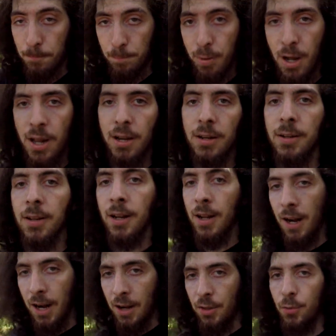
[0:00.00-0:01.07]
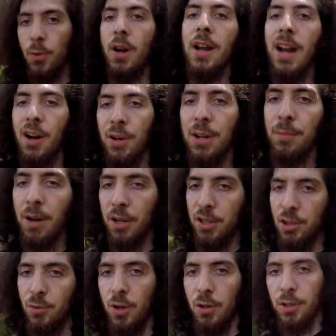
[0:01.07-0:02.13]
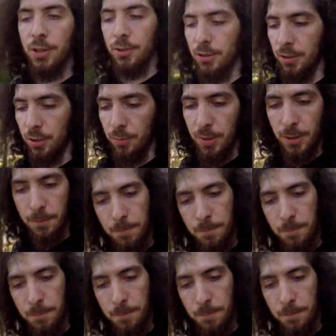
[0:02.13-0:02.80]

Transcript: But either way, I'll get back to you all here in a little bit.